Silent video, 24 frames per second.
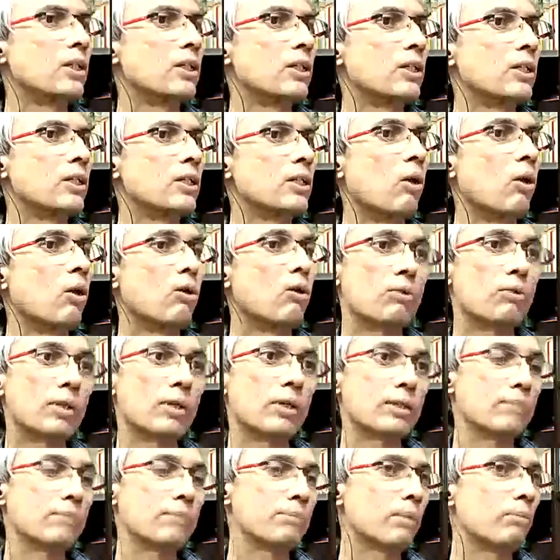of other
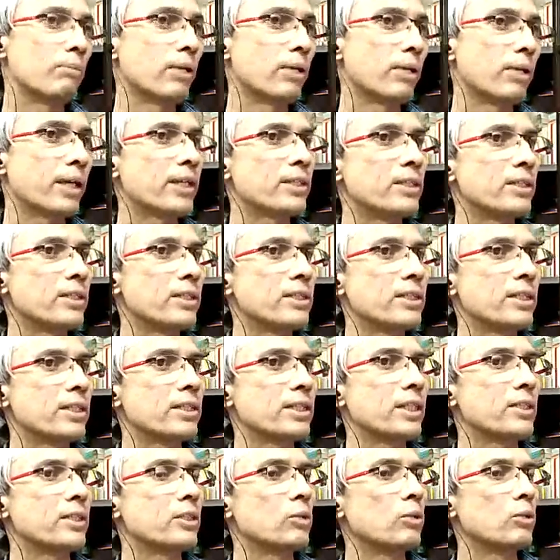publications such as
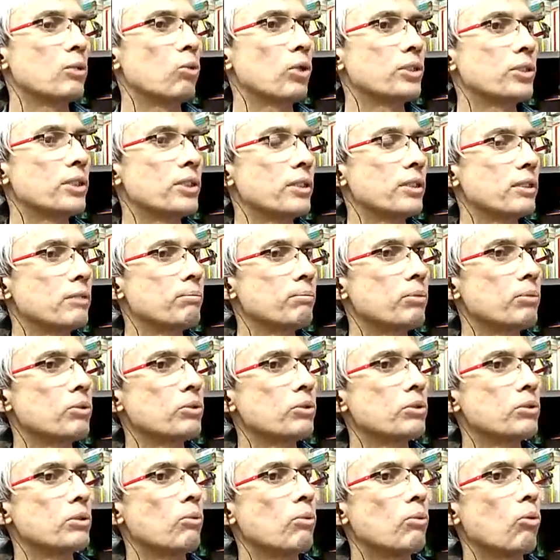the Washington Post, the
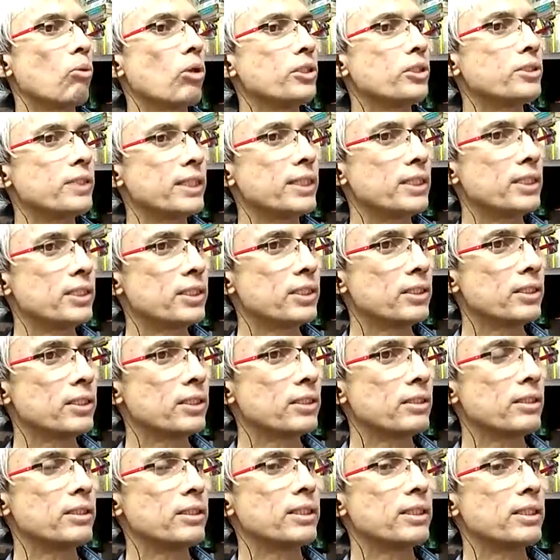Wall Street Journal, the
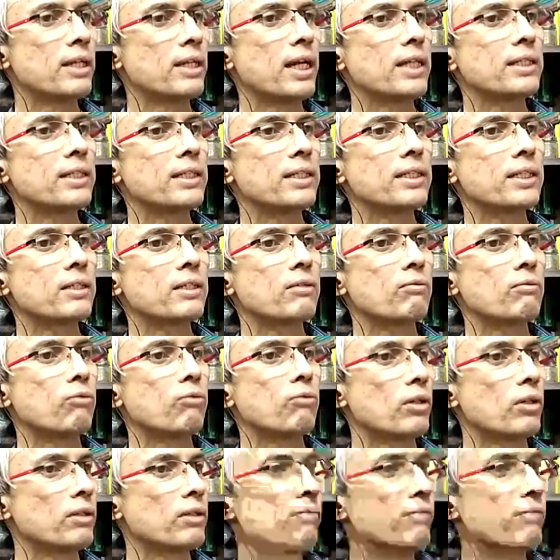Atlantic, Foreign
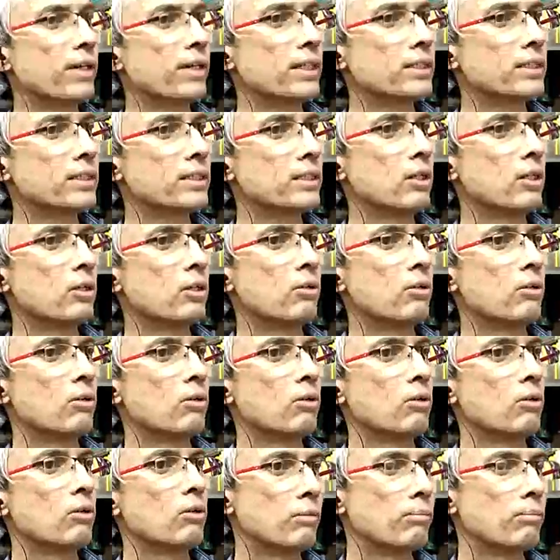Affairs, Foreign
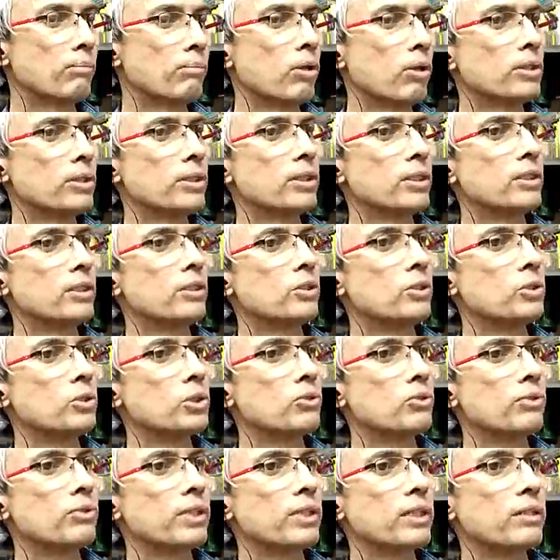Policy,
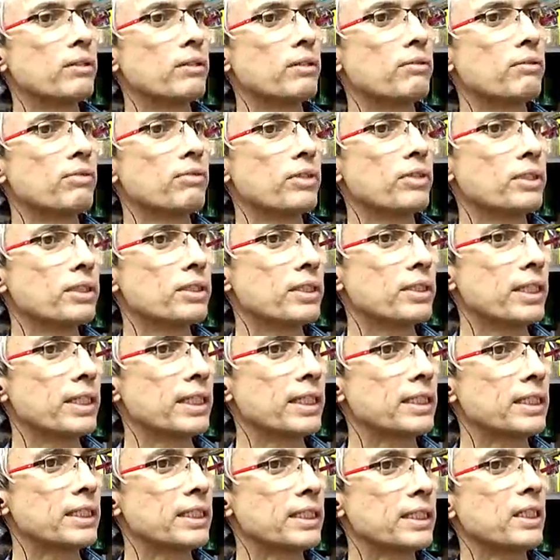Newsweek, First Things,
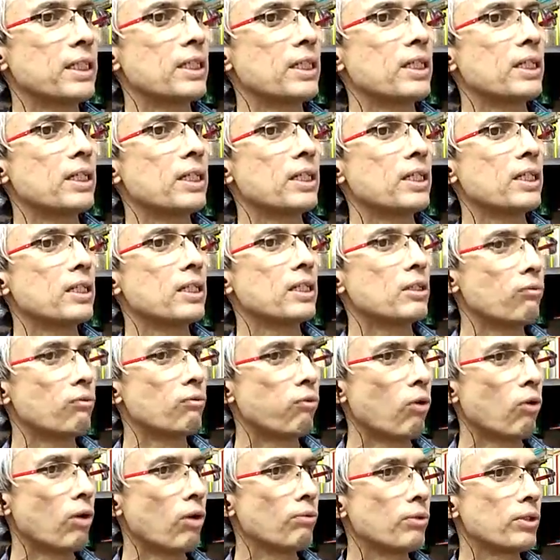The
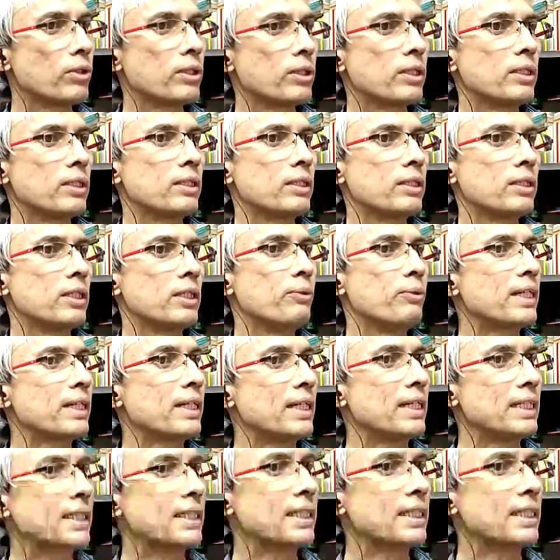Forward, the Weekly
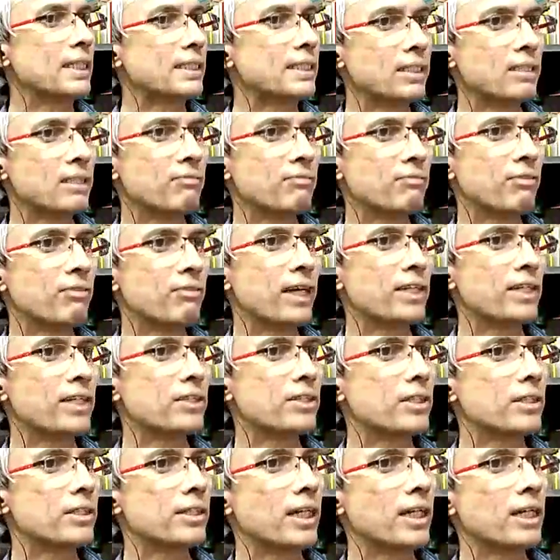Standard, the Financial
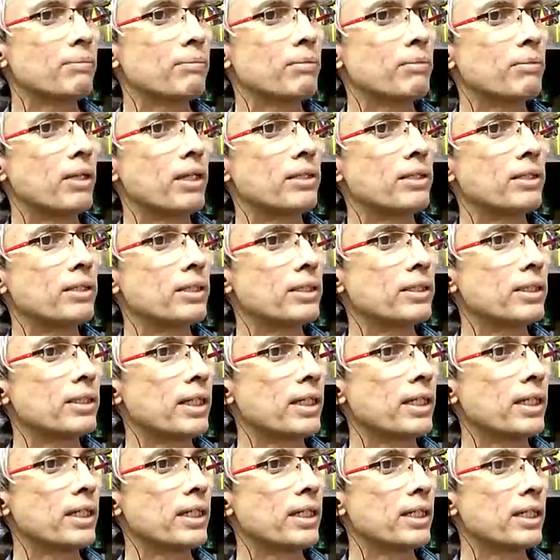Times, the London
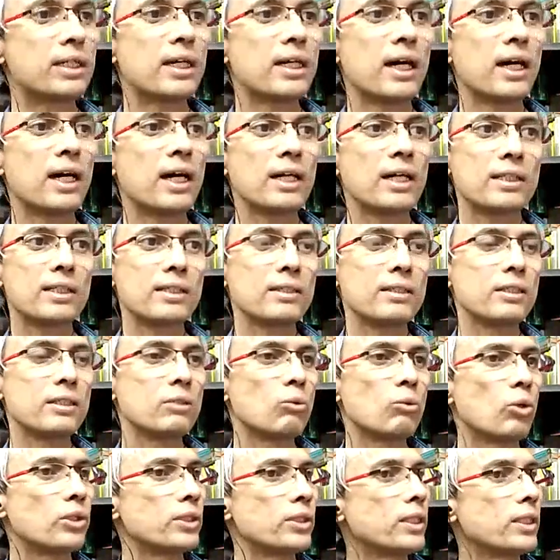Times, the Guardian, the
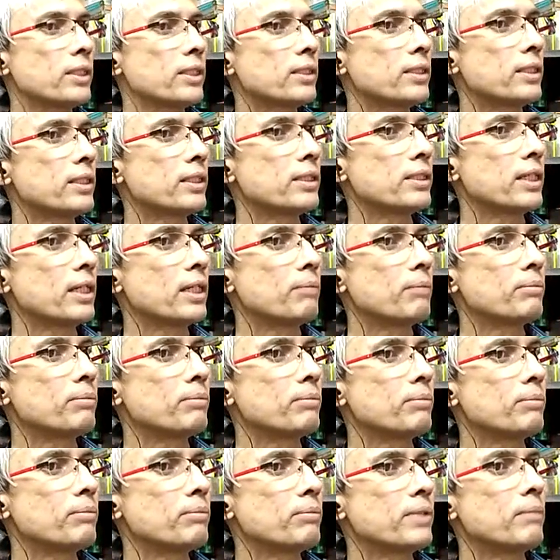Washington Times,
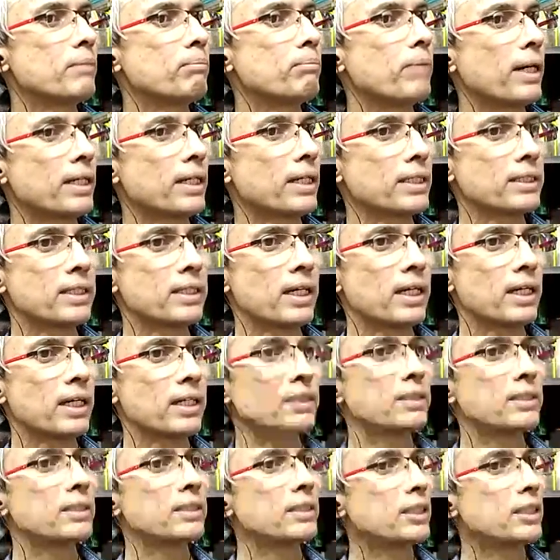and Pakistan's
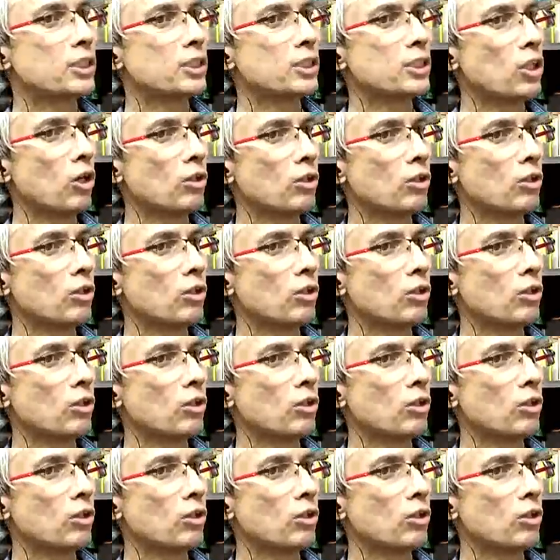The Dawn.